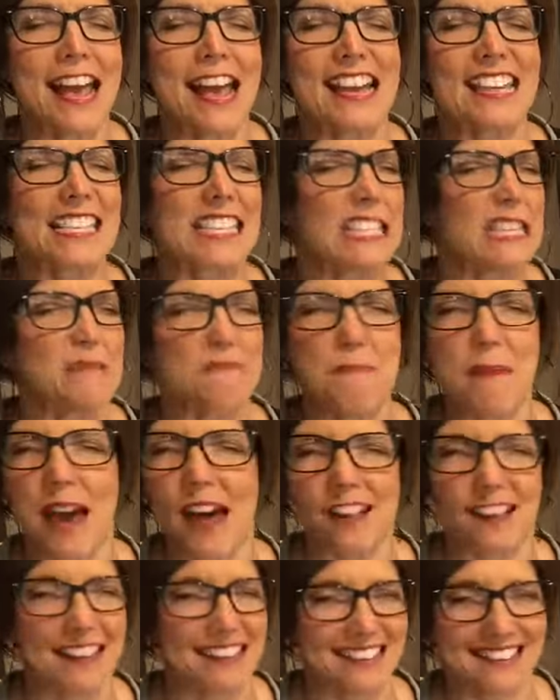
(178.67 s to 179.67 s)

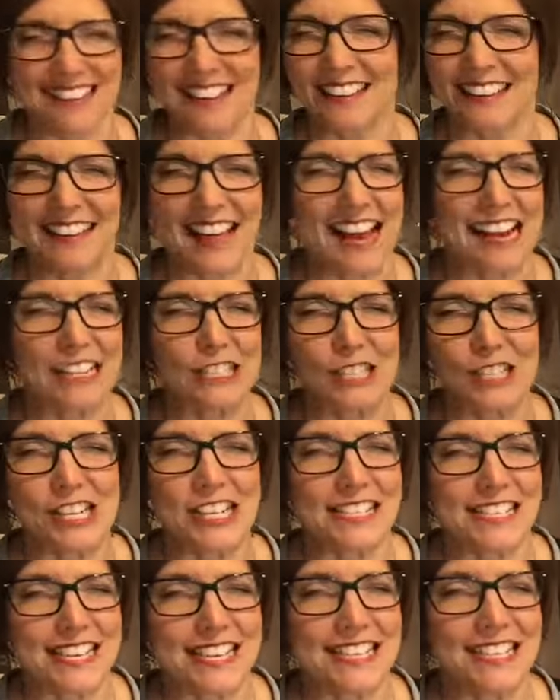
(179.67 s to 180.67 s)
smelling like
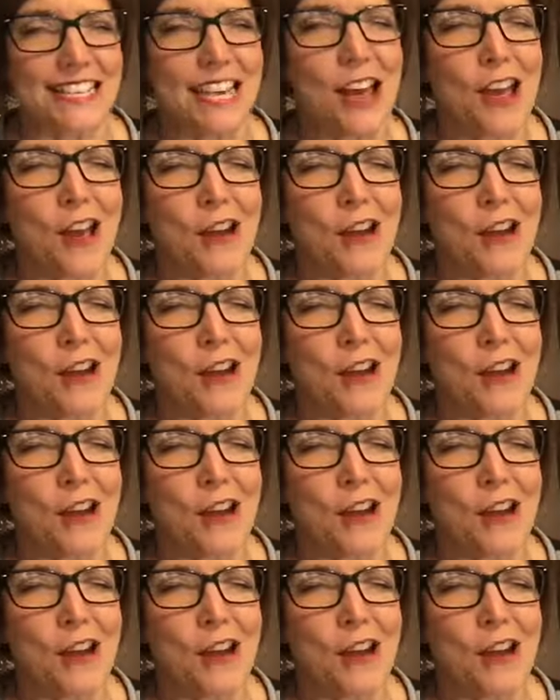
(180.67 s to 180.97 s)
Jesus.